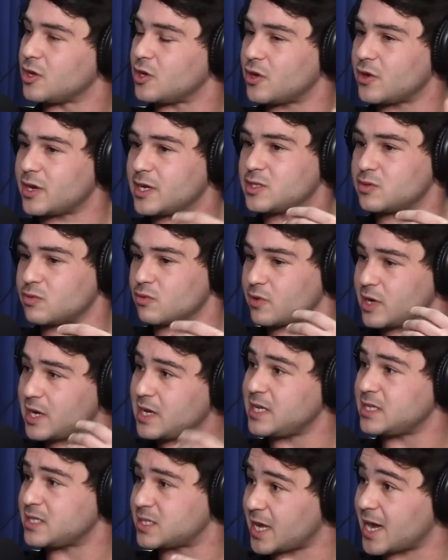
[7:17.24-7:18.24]
You know, it's
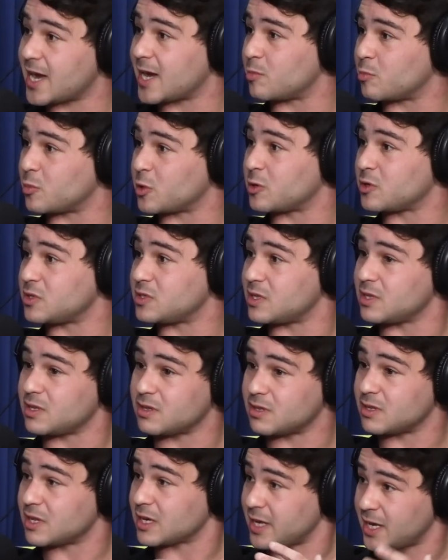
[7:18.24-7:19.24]
really sad because
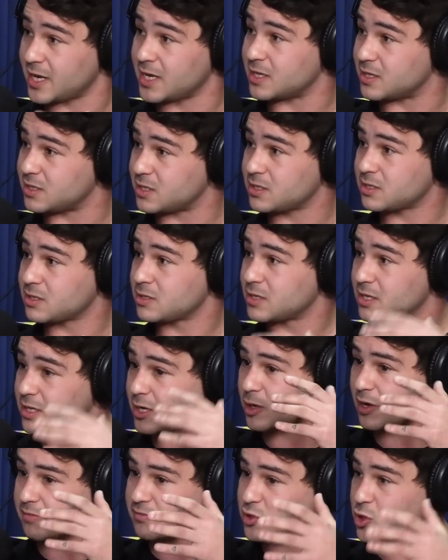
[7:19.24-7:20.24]
the kids
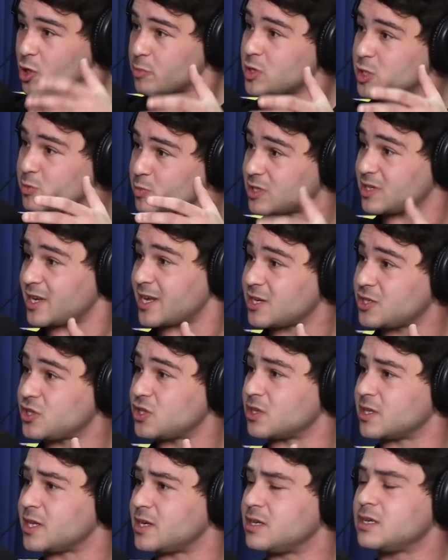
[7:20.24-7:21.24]
have so much
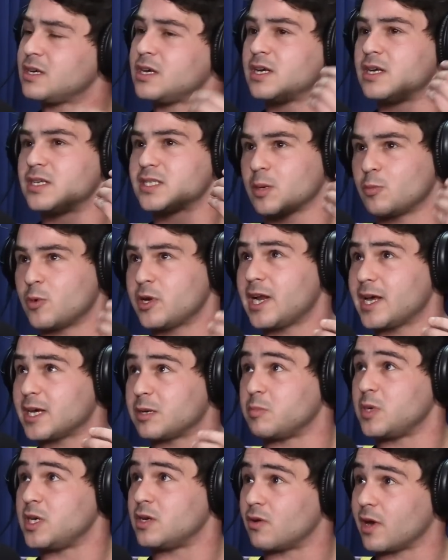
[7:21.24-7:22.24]
potential. And someone like
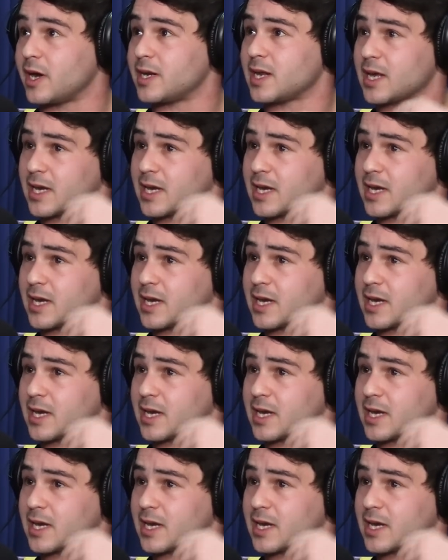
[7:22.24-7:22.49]
me, right?